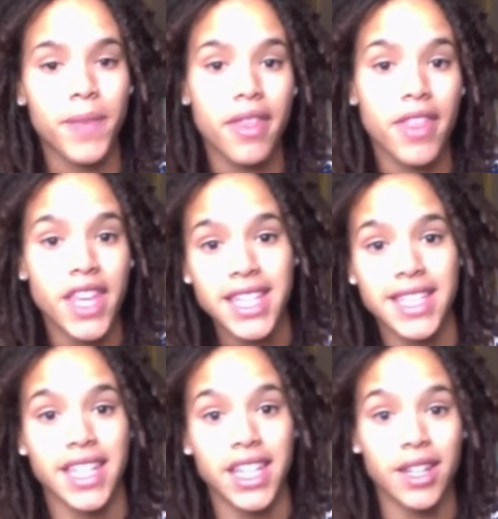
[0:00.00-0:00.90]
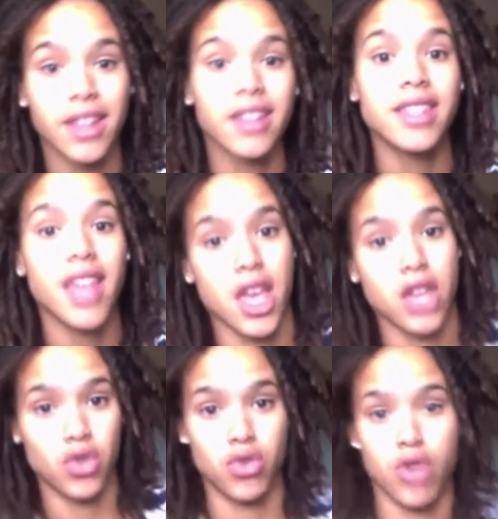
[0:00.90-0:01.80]
This is a
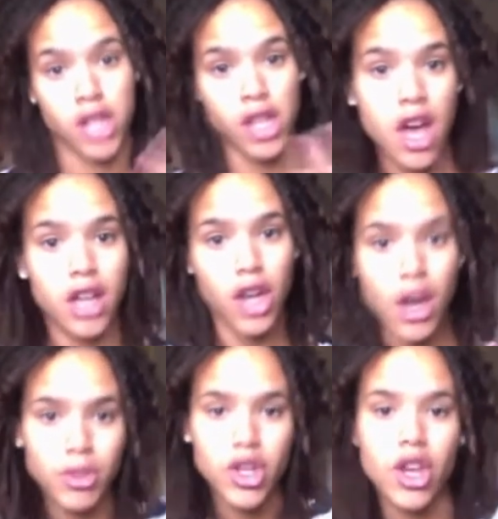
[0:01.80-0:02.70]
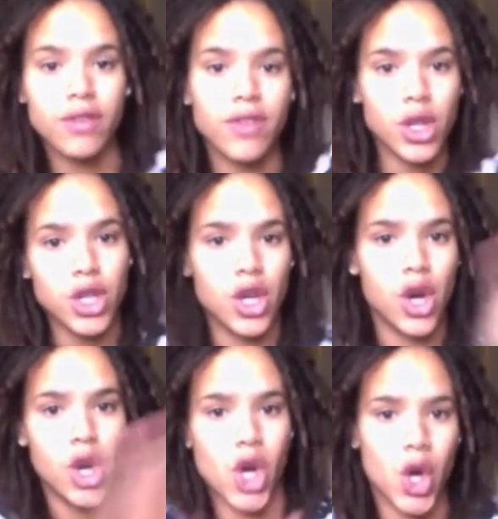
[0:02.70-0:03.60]
dreadlock update video.
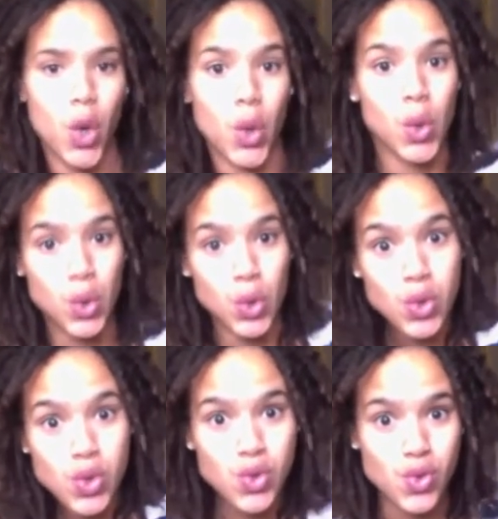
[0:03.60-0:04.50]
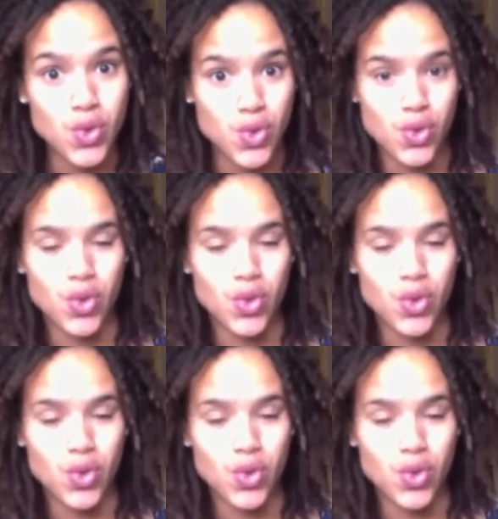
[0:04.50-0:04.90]
Ooh.